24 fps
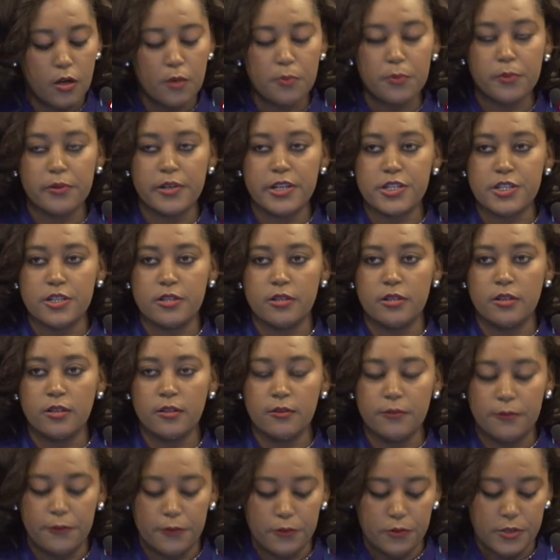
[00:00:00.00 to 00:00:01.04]

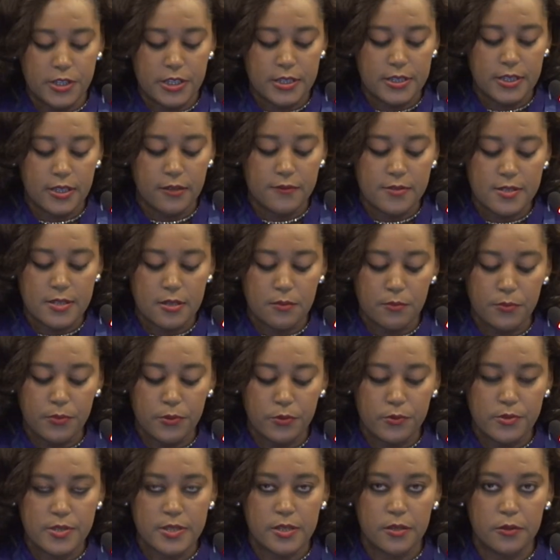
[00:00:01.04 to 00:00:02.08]
Operational Fugitives
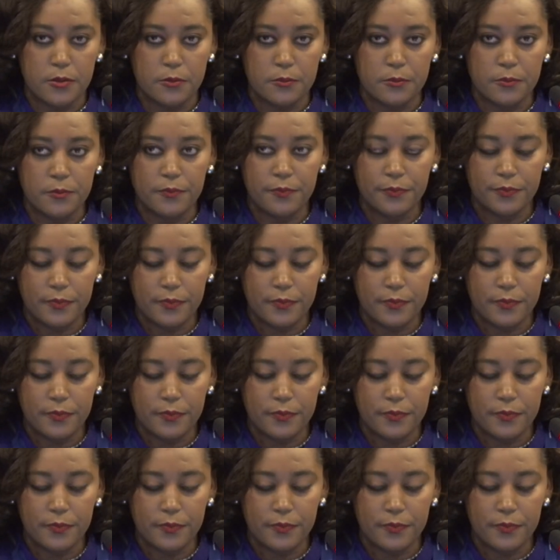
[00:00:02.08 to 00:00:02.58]
Symposium.